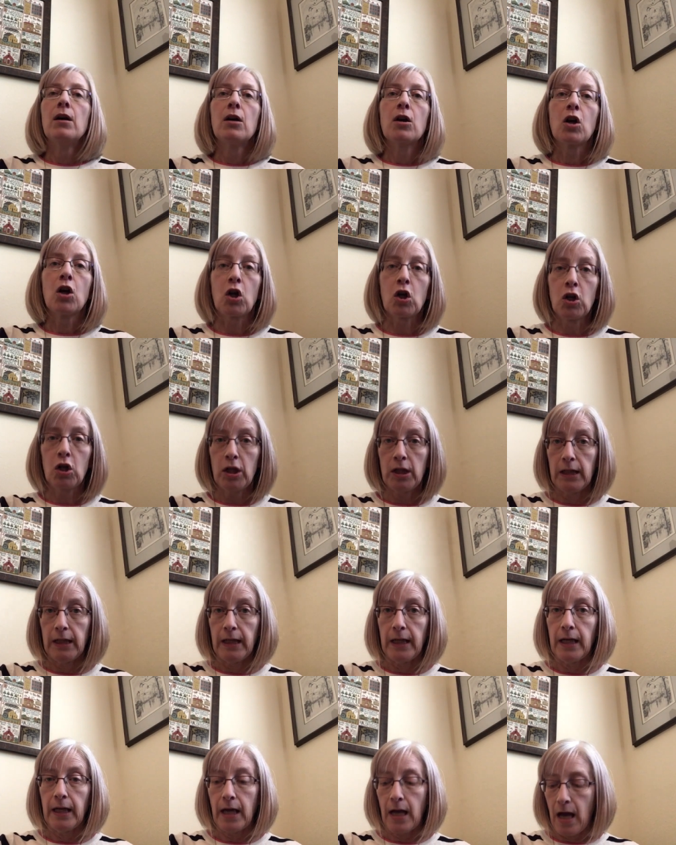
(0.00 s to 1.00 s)

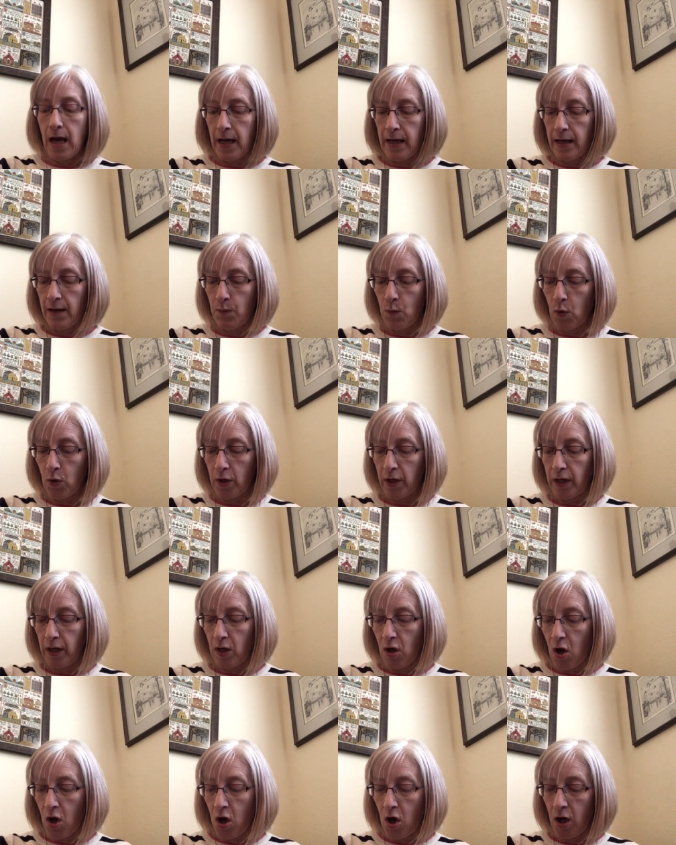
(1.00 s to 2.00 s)
Currently, I am working
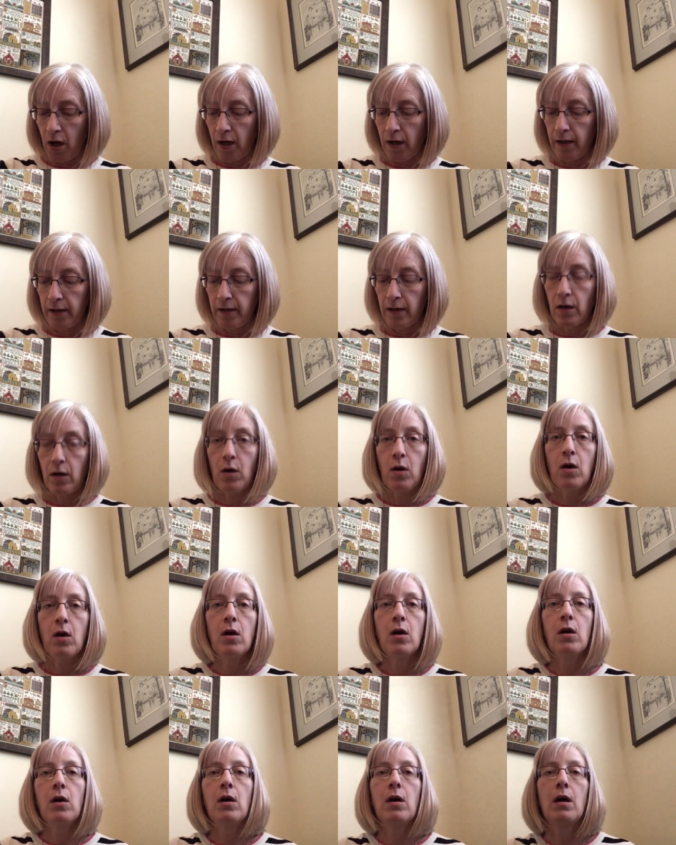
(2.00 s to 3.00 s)
on
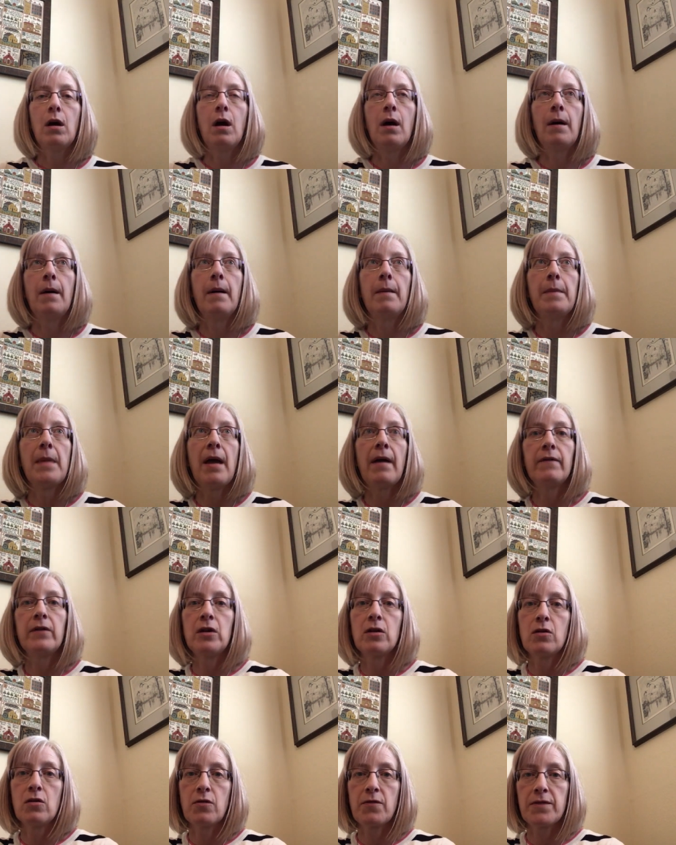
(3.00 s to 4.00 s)
Heaven
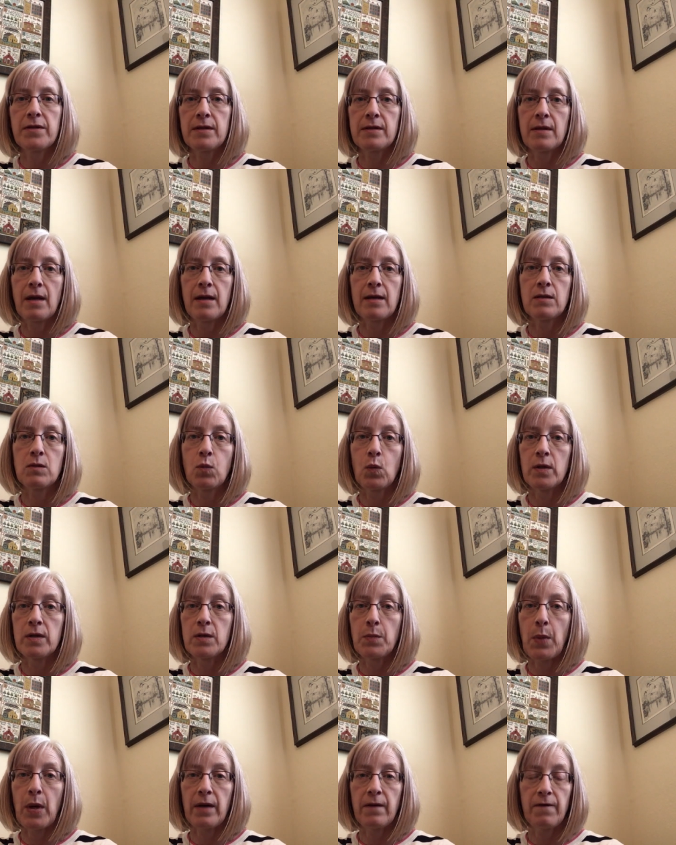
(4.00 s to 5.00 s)
and Earth Designs Once
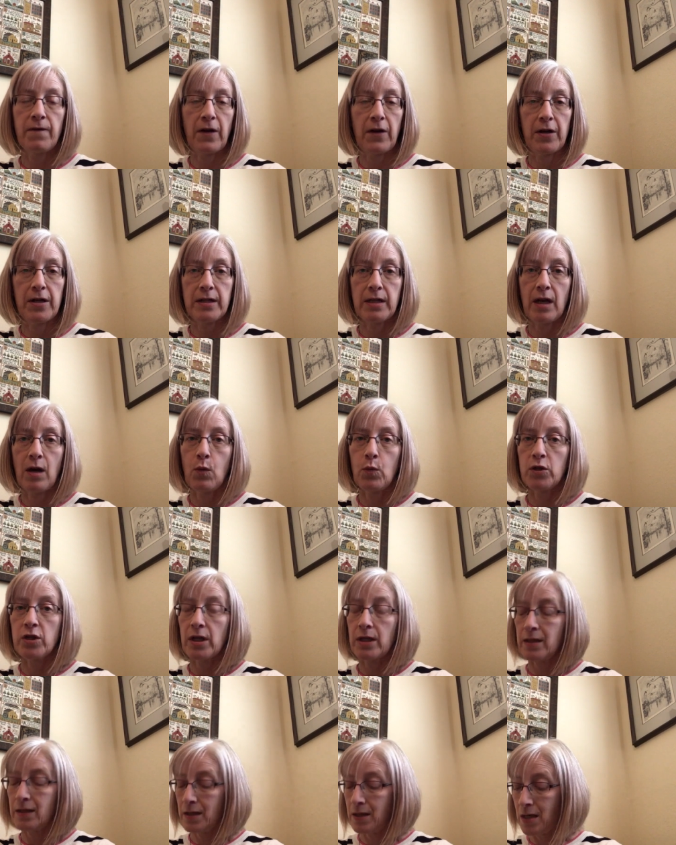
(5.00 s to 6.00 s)
Upon a Fairy Tale, which
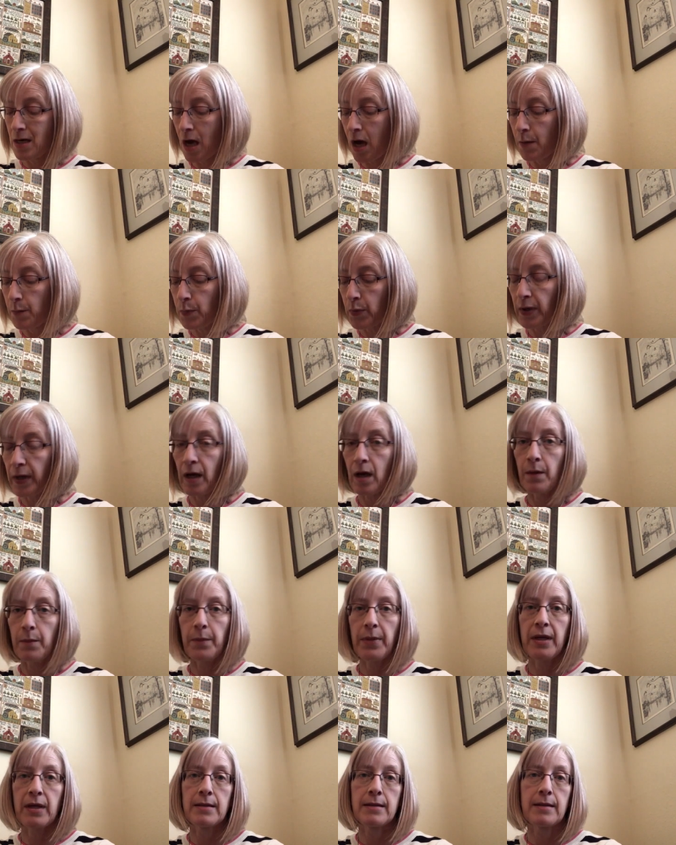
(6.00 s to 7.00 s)
I did not bring up
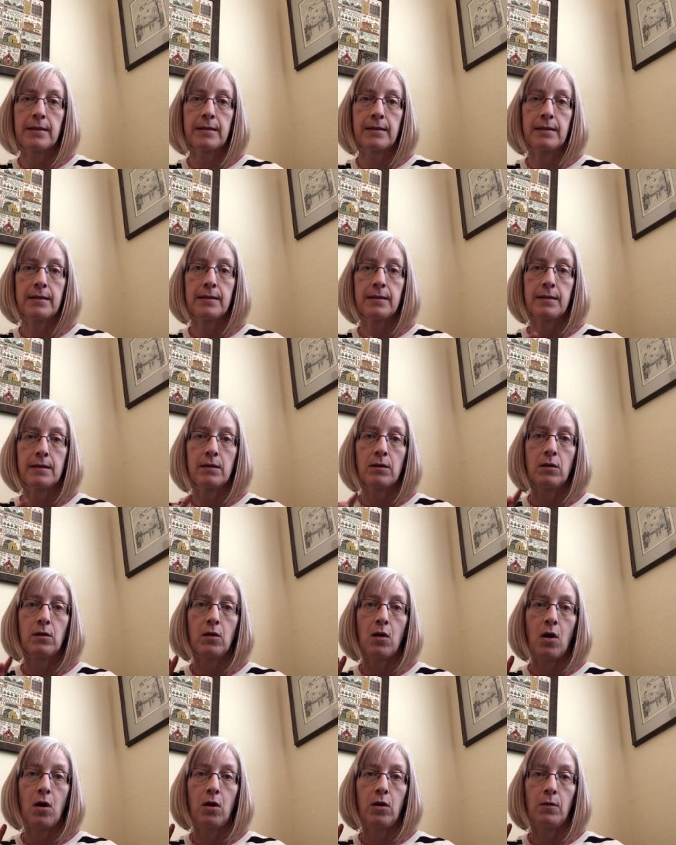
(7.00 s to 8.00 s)
because it's still
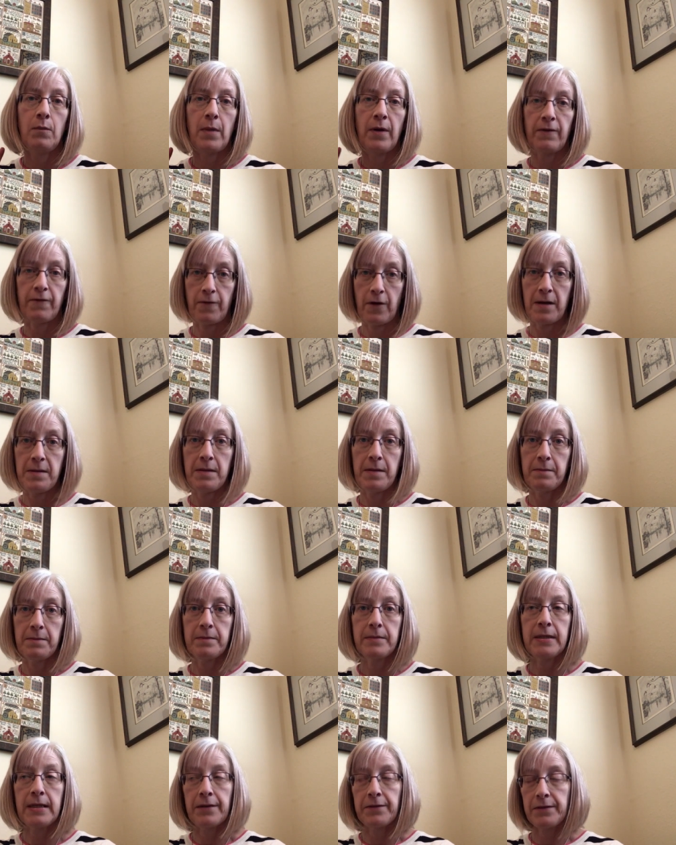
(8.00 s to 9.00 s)
on my frame
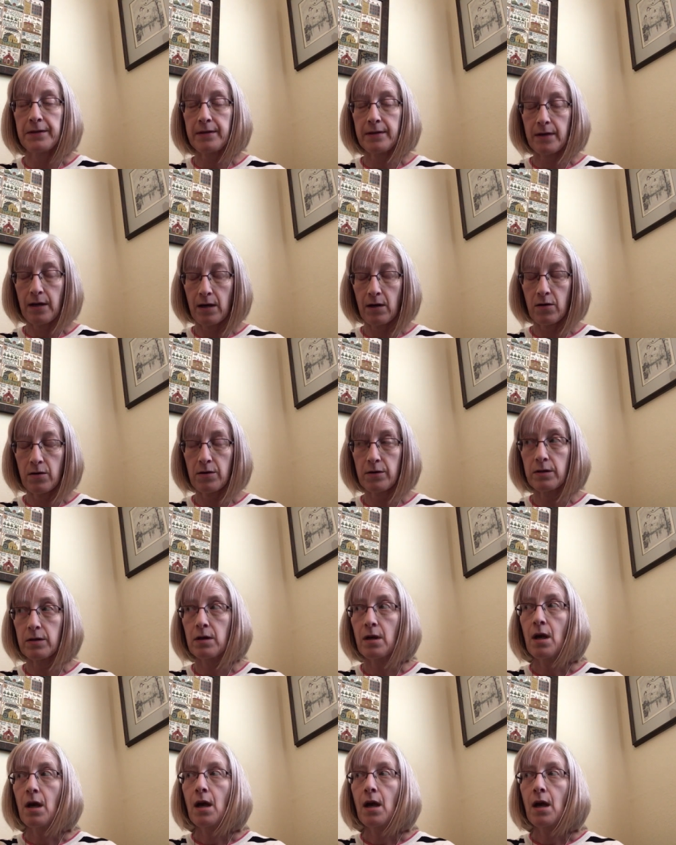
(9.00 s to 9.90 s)
downstairs.